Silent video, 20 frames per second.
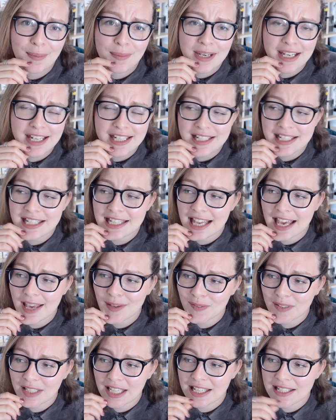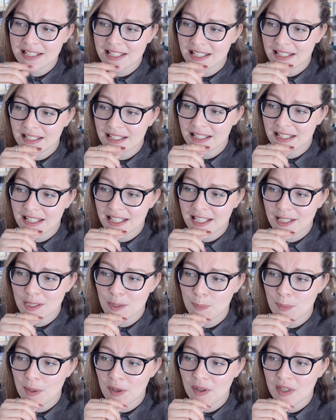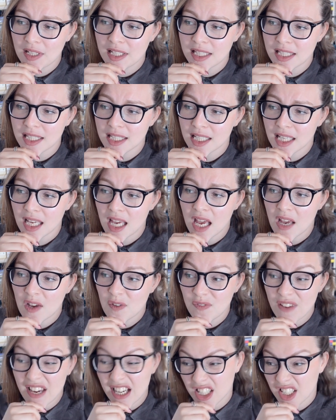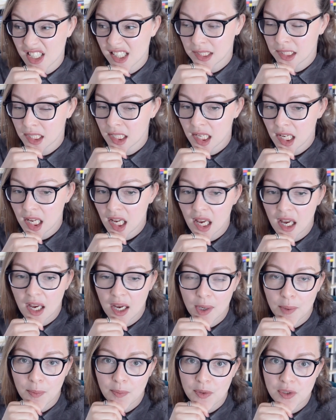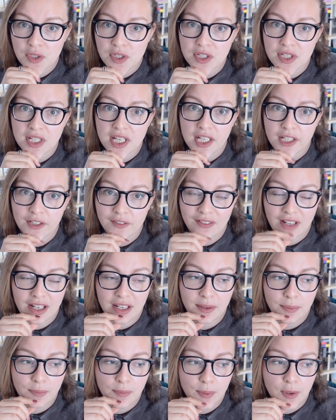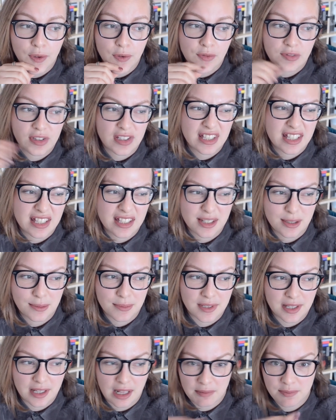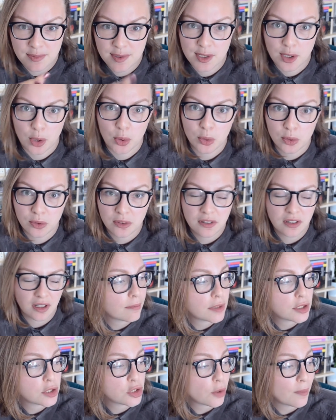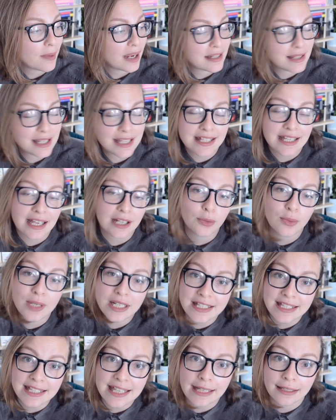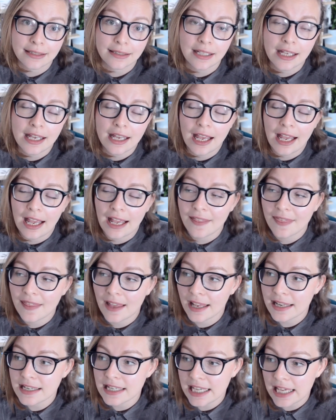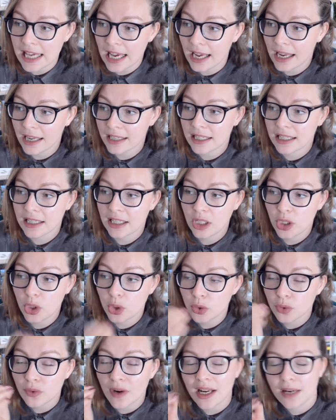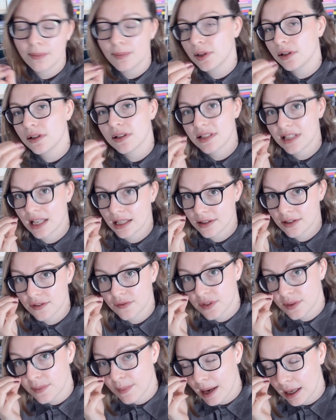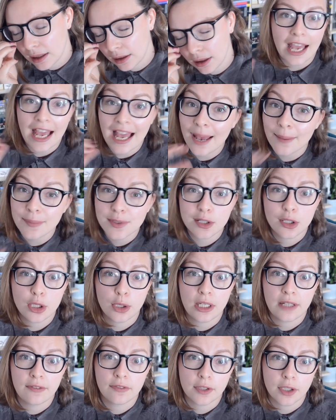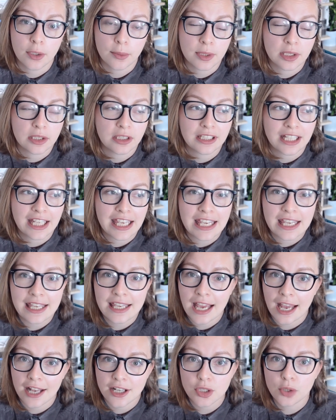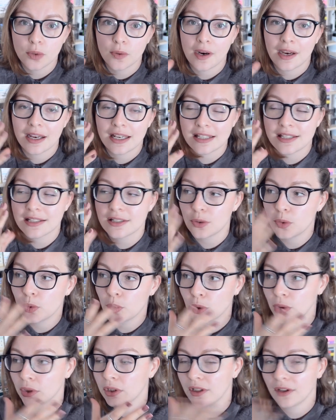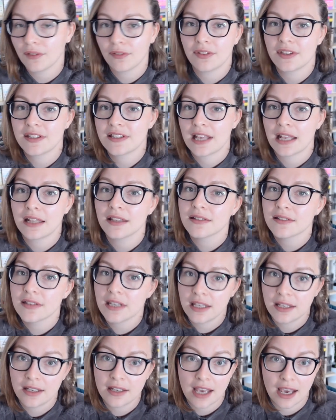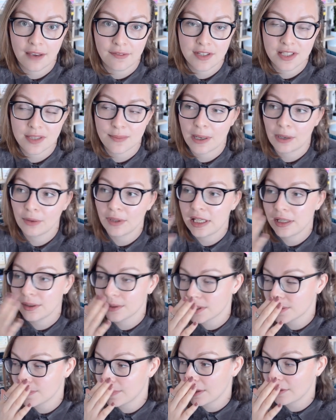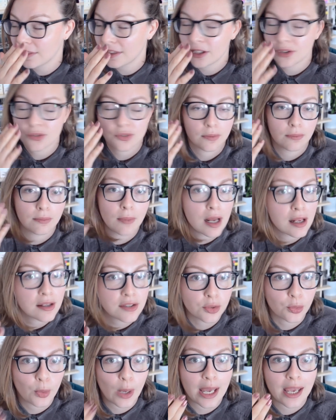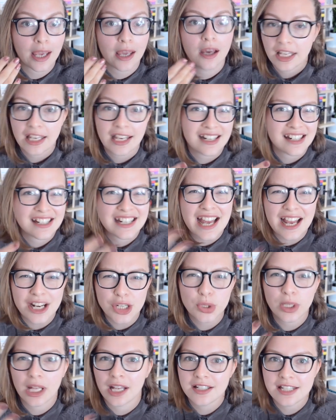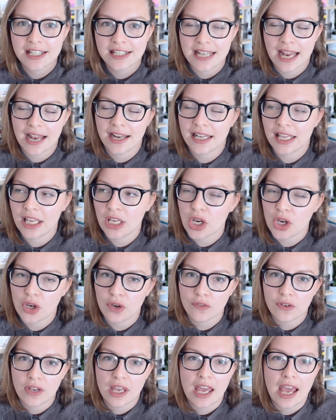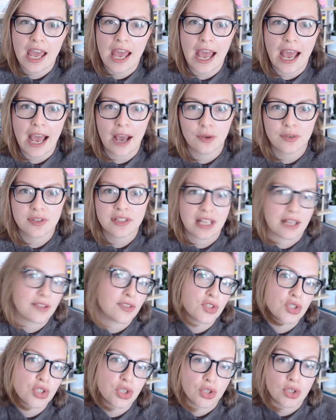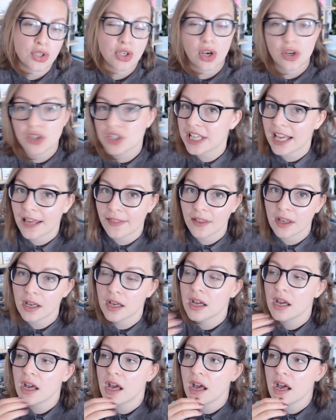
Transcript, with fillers: He didn't ever get to experience affection, was just kind of like put through his systems and then sold. But Jean-Baptiste had a weird skill in that he had an incredible sense of smell. Absolutely phenomenal. He categorized all of the scents he'd ever smelt. He could smell things from miles away. He had a natural understanding of how scents should go together,